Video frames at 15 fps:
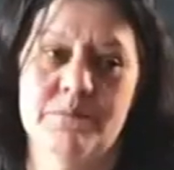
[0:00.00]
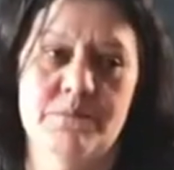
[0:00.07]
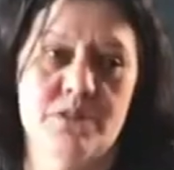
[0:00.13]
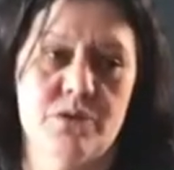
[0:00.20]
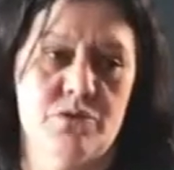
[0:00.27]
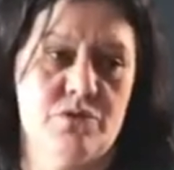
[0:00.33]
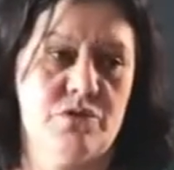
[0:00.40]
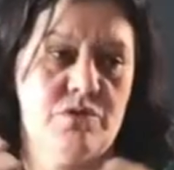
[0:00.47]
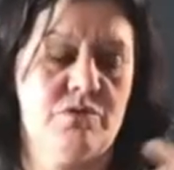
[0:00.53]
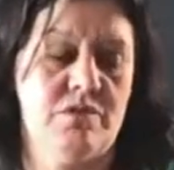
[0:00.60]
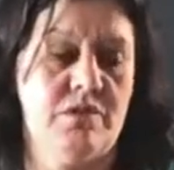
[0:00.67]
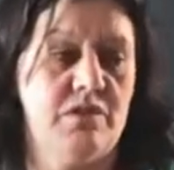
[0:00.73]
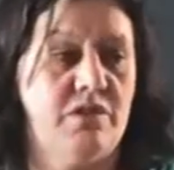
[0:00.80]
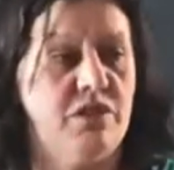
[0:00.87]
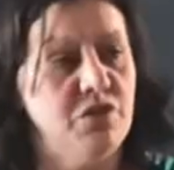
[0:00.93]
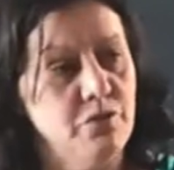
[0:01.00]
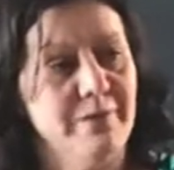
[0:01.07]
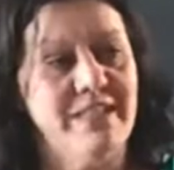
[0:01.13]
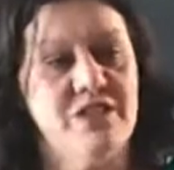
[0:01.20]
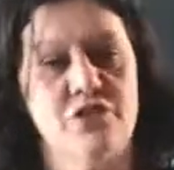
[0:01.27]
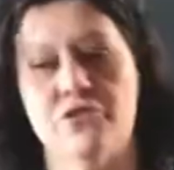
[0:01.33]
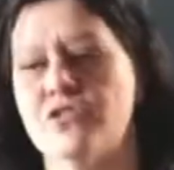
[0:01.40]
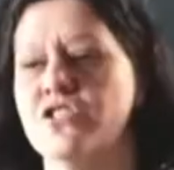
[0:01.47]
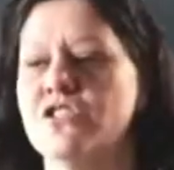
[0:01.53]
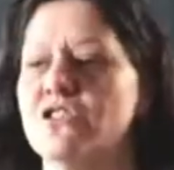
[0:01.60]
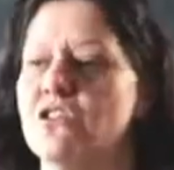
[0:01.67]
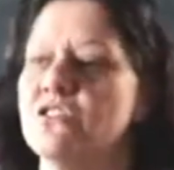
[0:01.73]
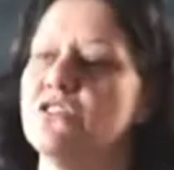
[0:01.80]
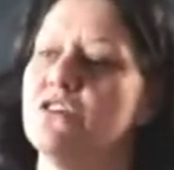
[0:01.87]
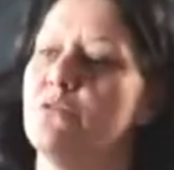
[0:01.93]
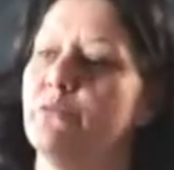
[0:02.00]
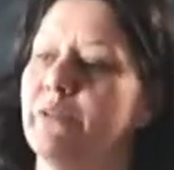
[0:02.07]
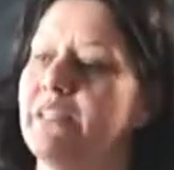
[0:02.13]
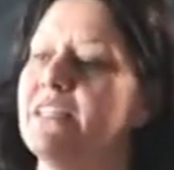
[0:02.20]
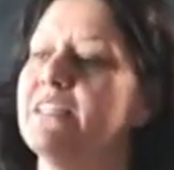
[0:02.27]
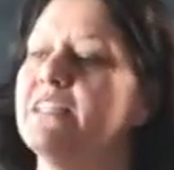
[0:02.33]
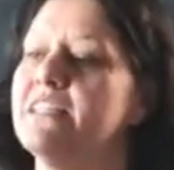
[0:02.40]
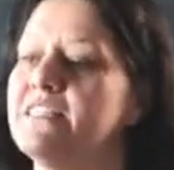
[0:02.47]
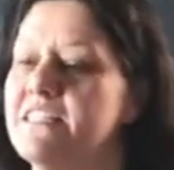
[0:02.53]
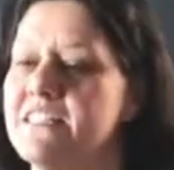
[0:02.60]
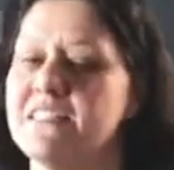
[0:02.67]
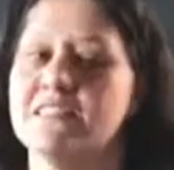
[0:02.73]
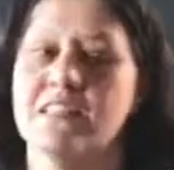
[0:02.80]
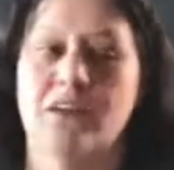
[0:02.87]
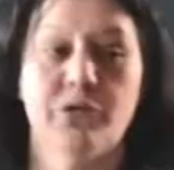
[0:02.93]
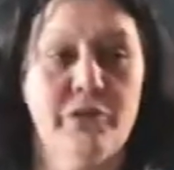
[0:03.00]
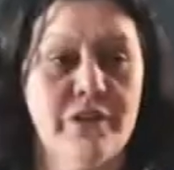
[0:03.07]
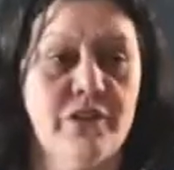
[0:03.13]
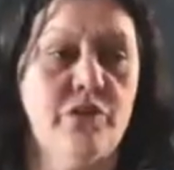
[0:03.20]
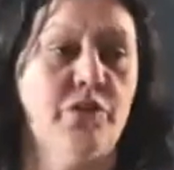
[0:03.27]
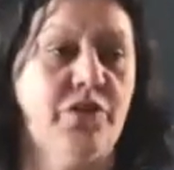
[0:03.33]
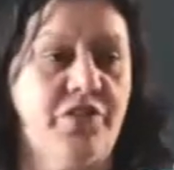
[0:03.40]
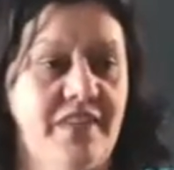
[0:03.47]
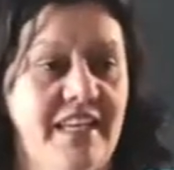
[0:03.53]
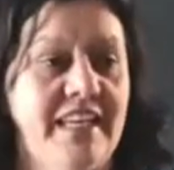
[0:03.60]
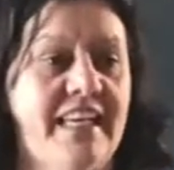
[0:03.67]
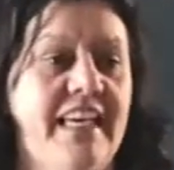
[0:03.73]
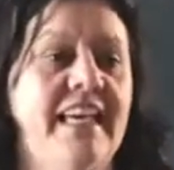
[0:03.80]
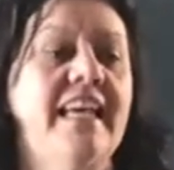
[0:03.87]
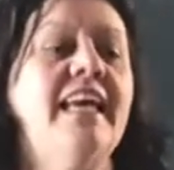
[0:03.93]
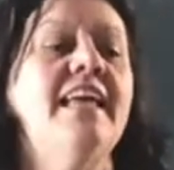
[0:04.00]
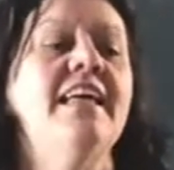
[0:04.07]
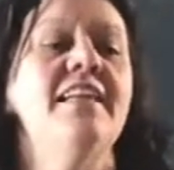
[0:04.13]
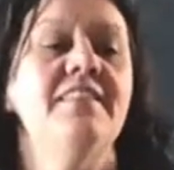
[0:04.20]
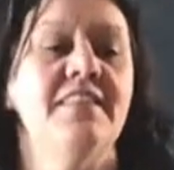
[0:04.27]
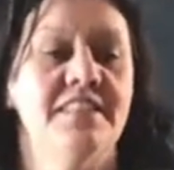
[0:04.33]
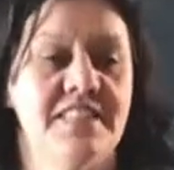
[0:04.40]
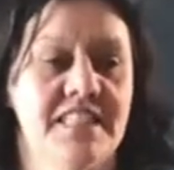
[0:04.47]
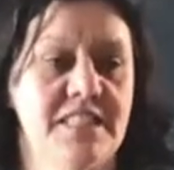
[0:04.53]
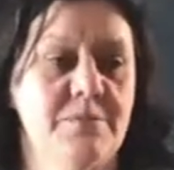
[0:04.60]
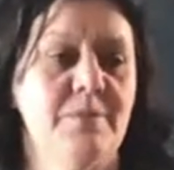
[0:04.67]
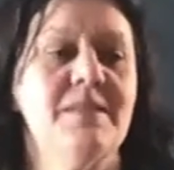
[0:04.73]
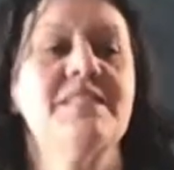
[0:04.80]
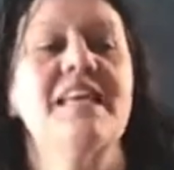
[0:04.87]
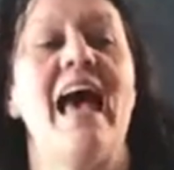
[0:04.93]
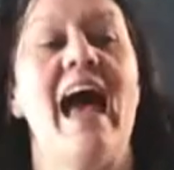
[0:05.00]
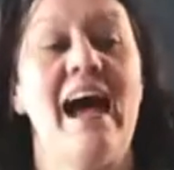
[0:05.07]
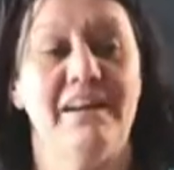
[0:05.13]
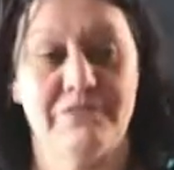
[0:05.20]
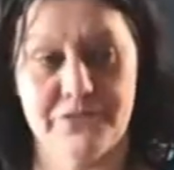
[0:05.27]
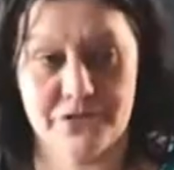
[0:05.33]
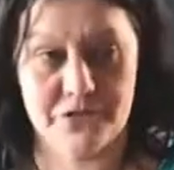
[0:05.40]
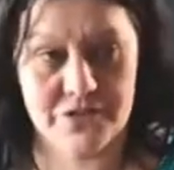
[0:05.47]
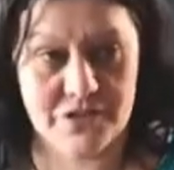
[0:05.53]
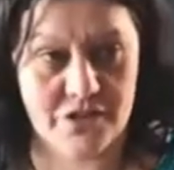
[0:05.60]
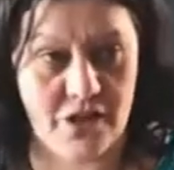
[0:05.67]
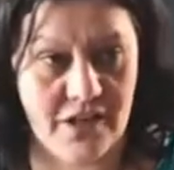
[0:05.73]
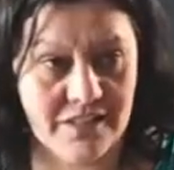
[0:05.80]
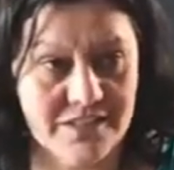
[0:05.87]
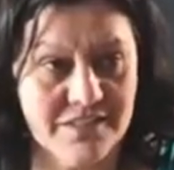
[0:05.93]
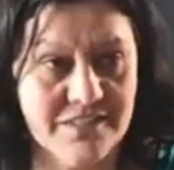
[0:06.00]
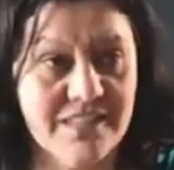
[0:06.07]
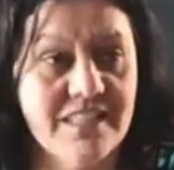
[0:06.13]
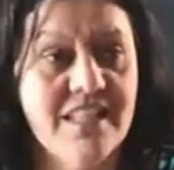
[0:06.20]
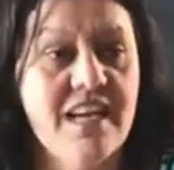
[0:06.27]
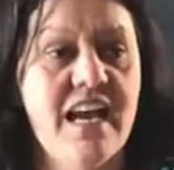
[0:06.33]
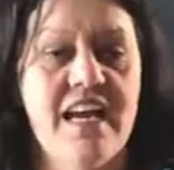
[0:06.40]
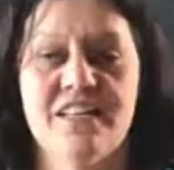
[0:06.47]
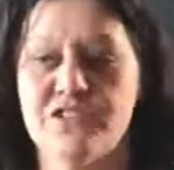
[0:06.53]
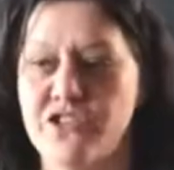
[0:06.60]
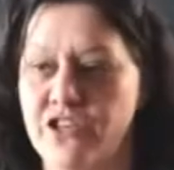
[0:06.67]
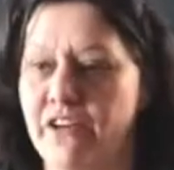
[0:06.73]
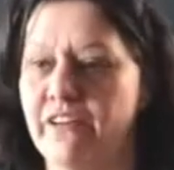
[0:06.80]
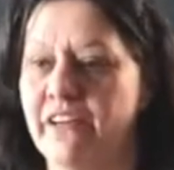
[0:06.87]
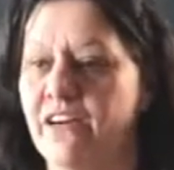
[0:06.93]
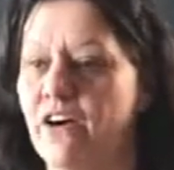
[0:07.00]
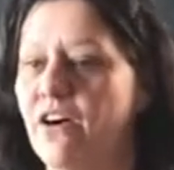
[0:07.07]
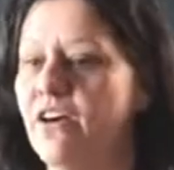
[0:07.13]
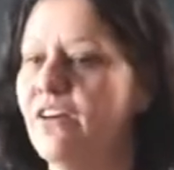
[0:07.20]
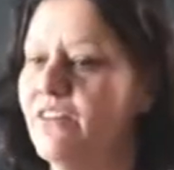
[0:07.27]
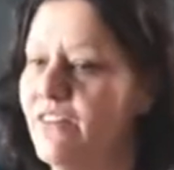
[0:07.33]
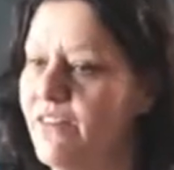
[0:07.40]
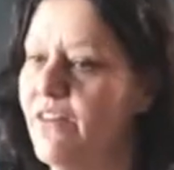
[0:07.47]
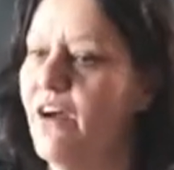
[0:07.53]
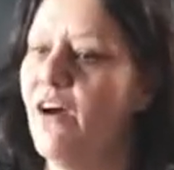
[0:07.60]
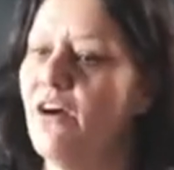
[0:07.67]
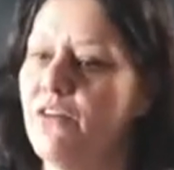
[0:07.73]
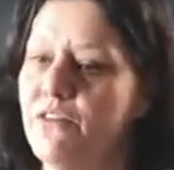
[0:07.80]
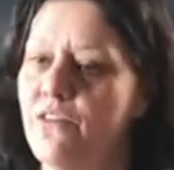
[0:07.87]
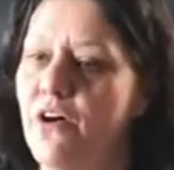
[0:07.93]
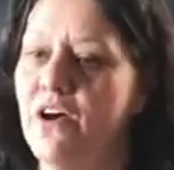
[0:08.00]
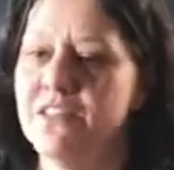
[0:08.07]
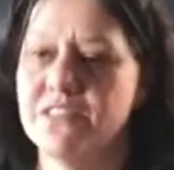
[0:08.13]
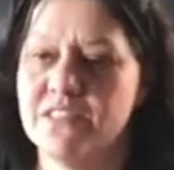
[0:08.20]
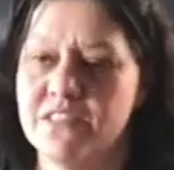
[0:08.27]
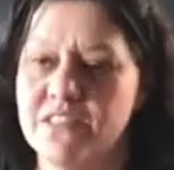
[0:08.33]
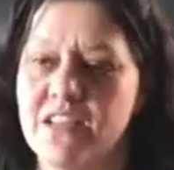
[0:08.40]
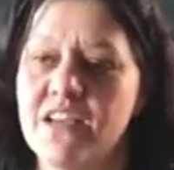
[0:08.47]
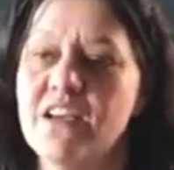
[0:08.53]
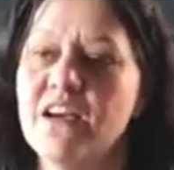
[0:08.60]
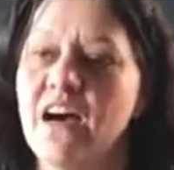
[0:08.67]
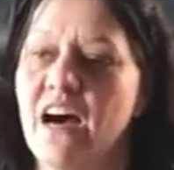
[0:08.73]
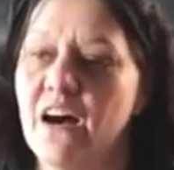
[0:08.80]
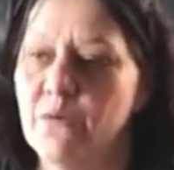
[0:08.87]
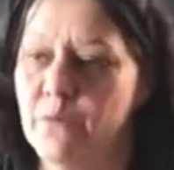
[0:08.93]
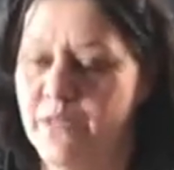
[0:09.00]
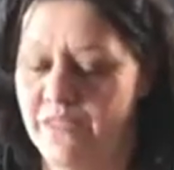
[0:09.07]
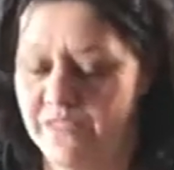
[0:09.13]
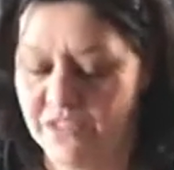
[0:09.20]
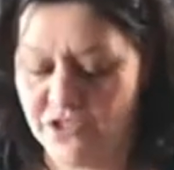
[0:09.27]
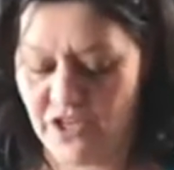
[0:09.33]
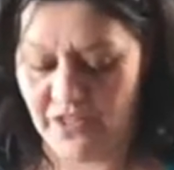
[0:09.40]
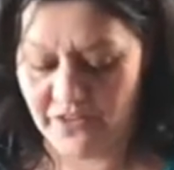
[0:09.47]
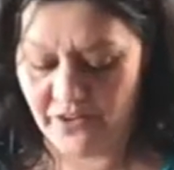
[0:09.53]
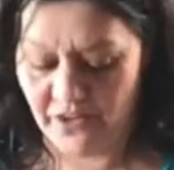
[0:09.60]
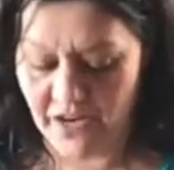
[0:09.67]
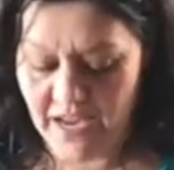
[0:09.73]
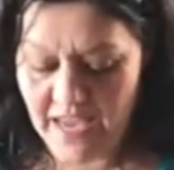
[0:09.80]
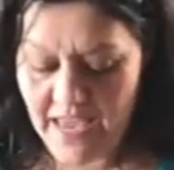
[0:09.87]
so there's, the doing church is also really the critical thinking that takes place after the talks and sharing our thoughts with each other.